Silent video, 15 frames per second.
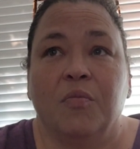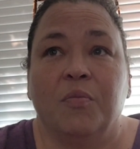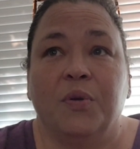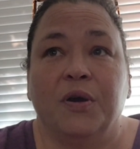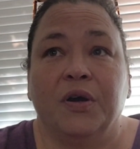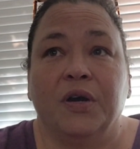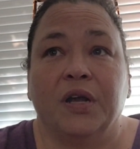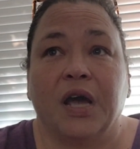
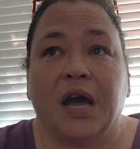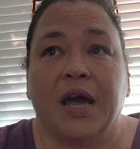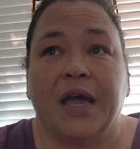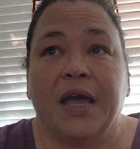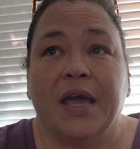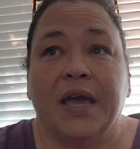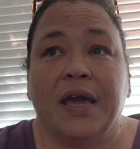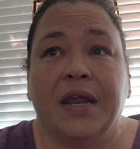but I
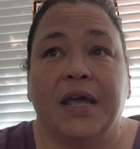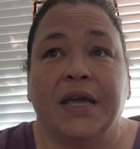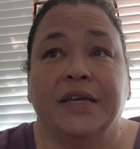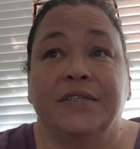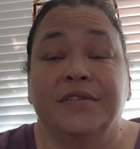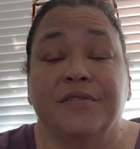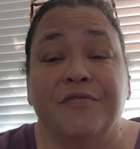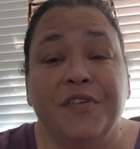had a
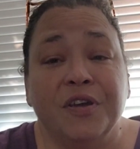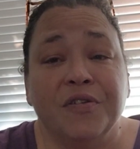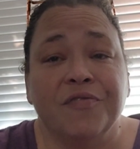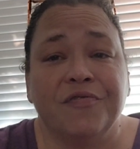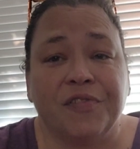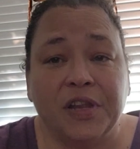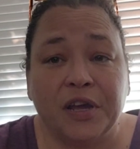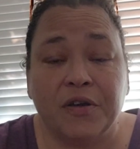severe
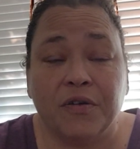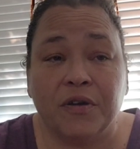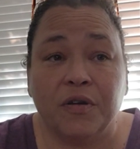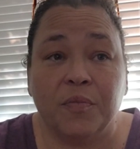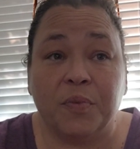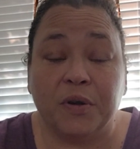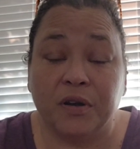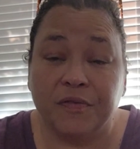flare
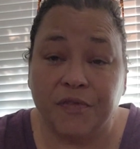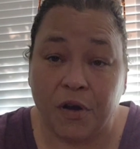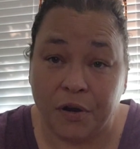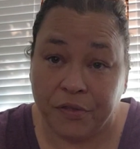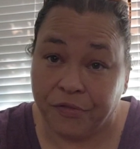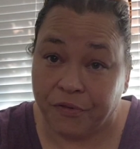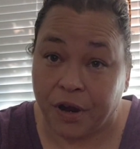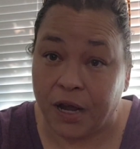up of
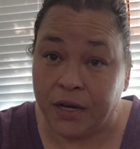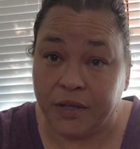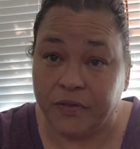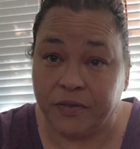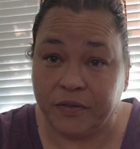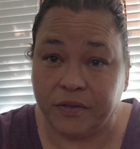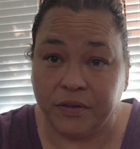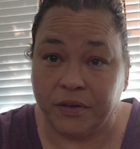
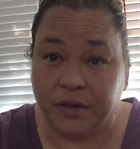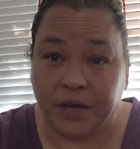arthritis,